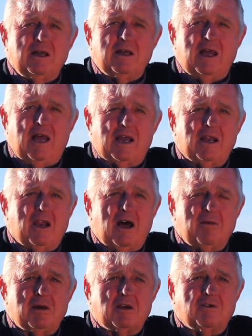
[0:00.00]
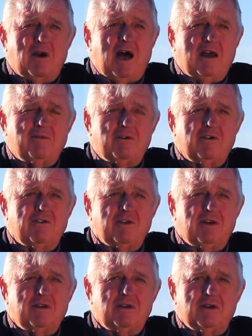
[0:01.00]
economic drivers
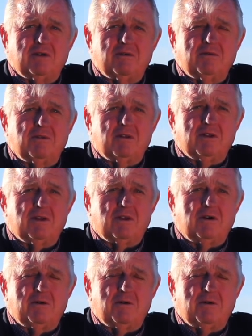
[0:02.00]
that are